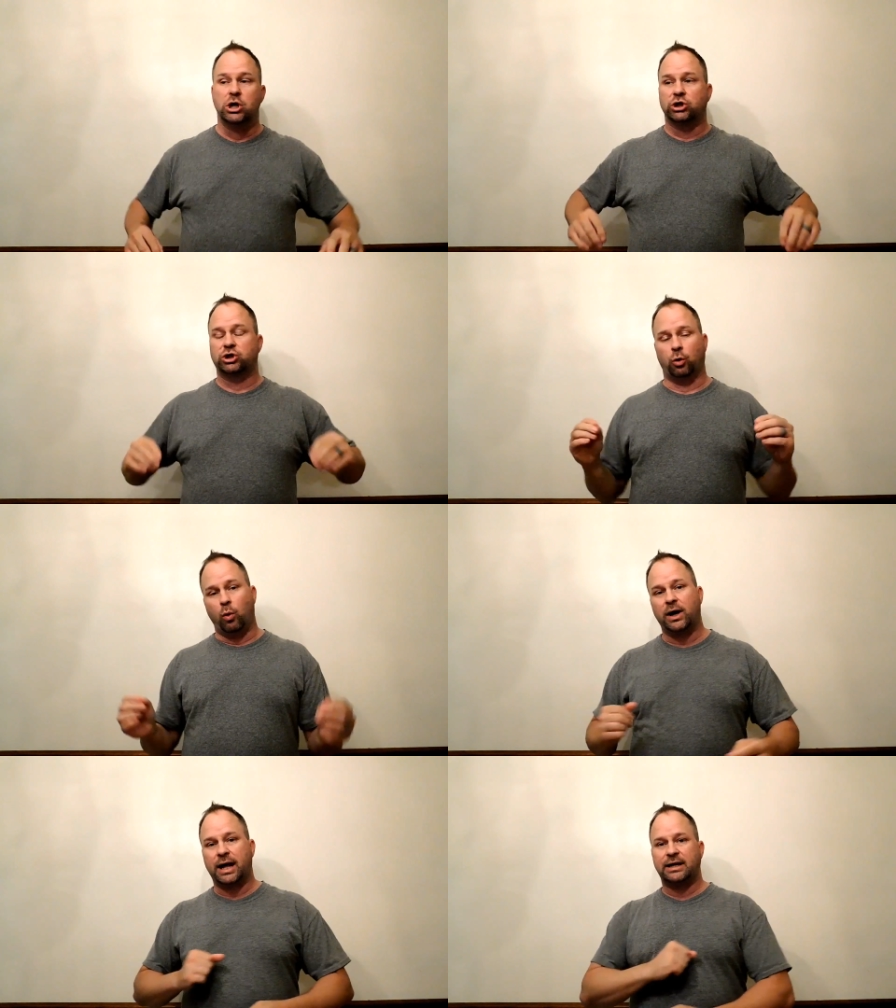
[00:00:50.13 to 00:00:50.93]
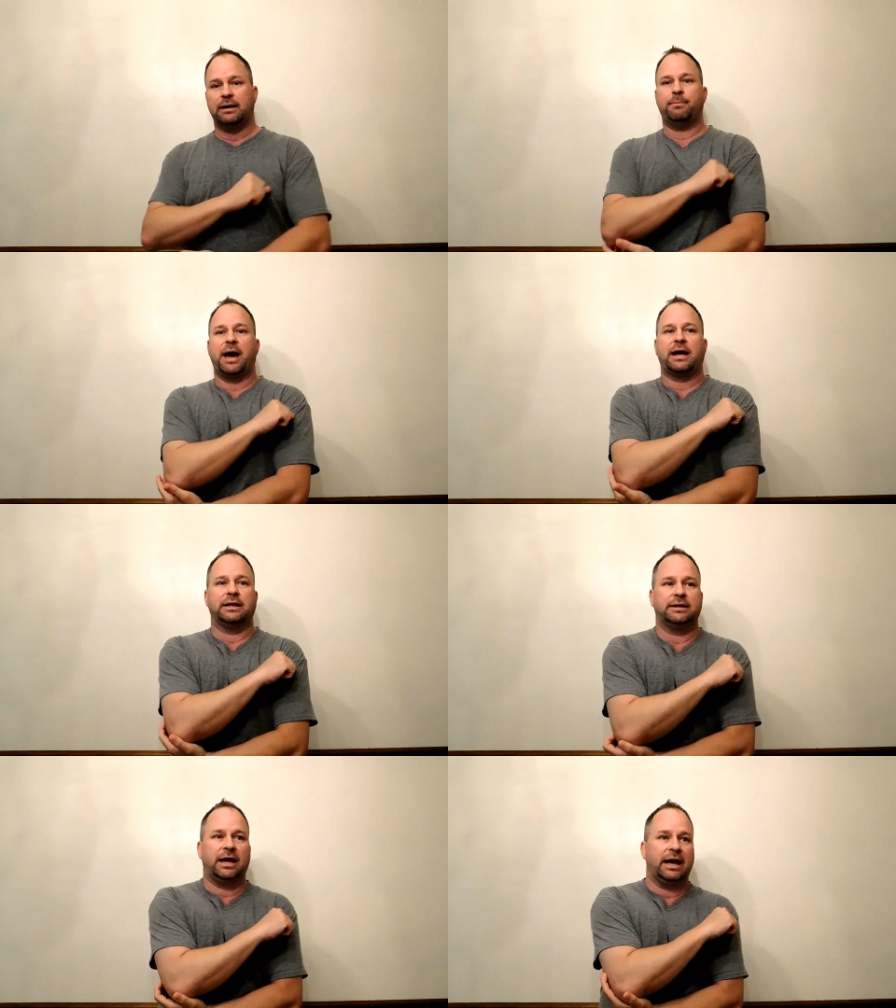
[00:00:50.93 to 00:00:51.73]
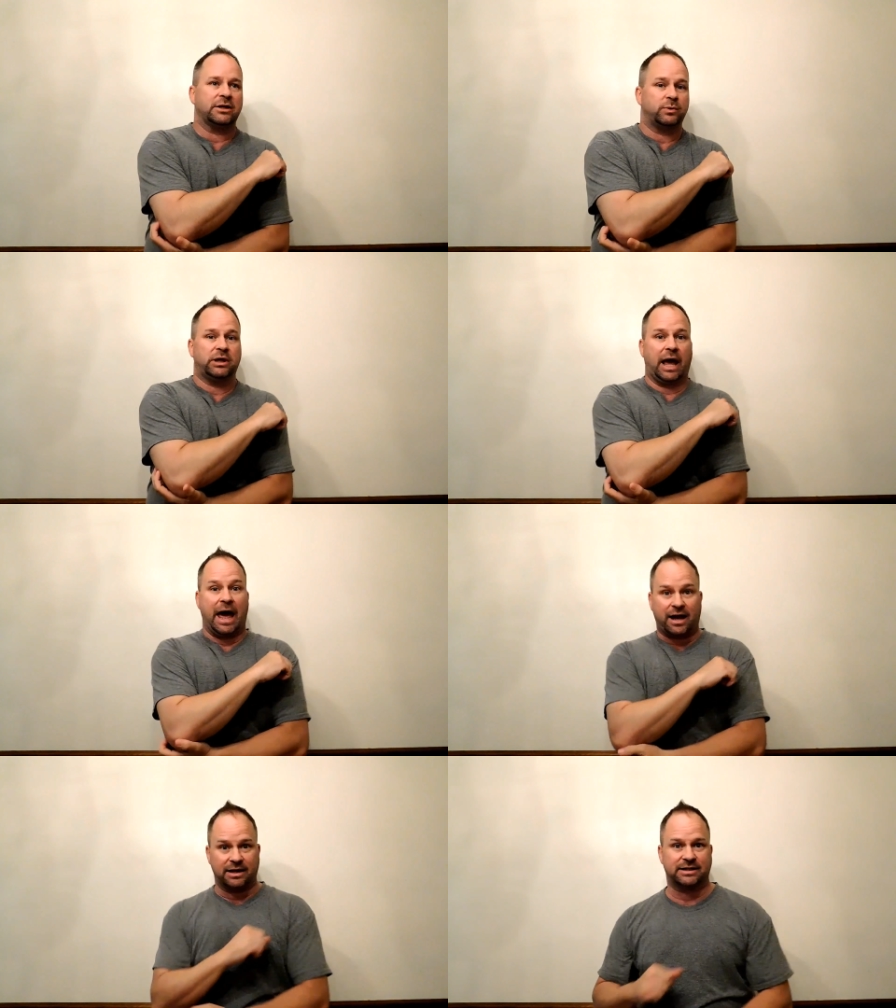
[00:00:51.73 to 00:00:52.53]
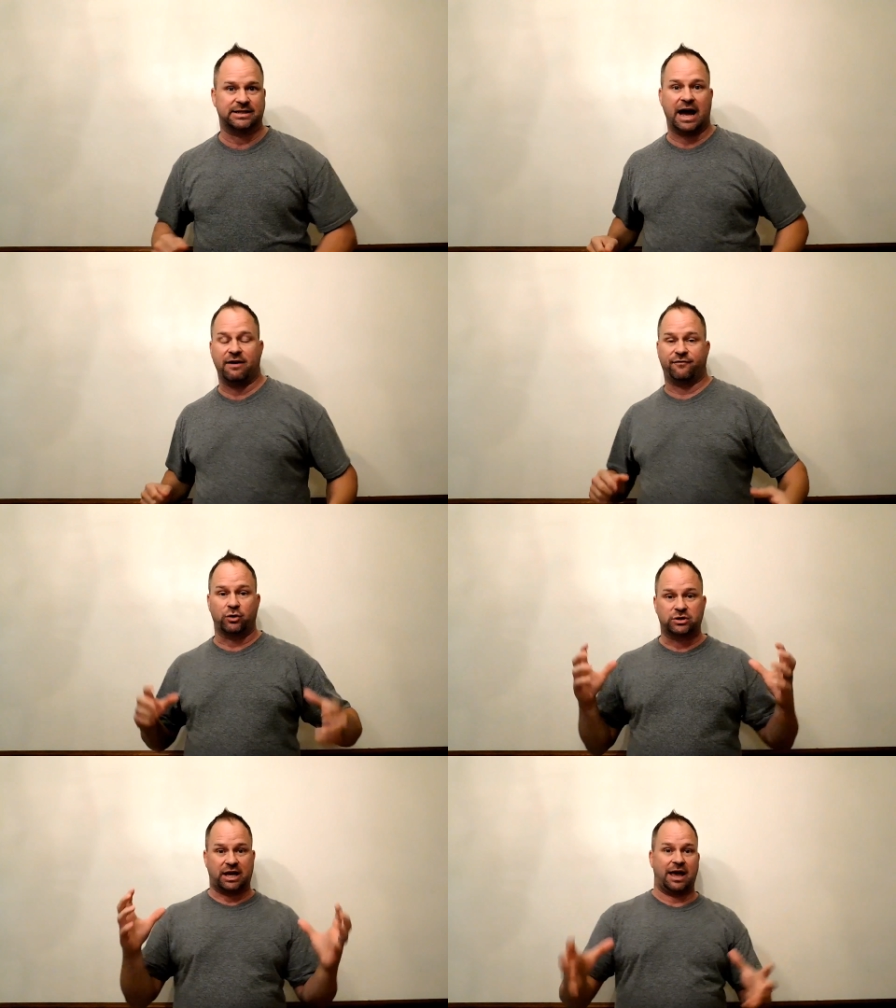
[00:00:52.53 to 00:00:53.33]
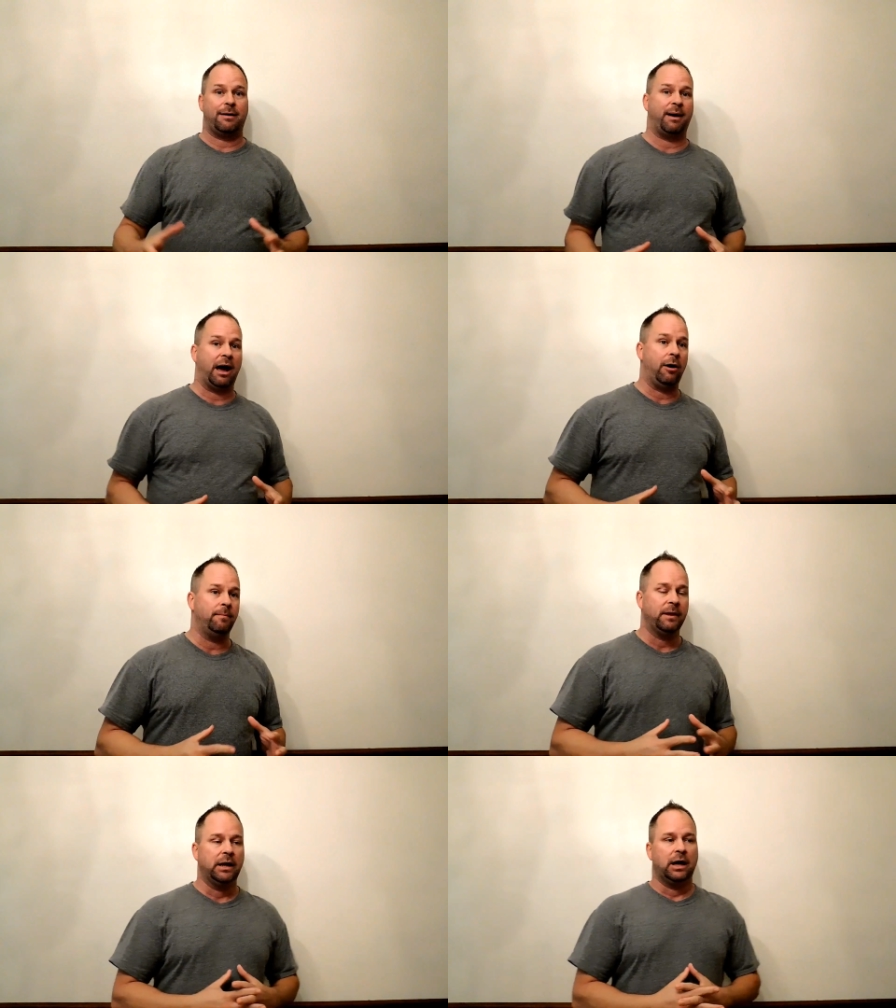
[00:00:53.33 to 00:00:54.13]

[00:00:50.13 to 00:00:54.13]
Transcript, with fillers: So what I did back in the day is when the Atkins diet first came out,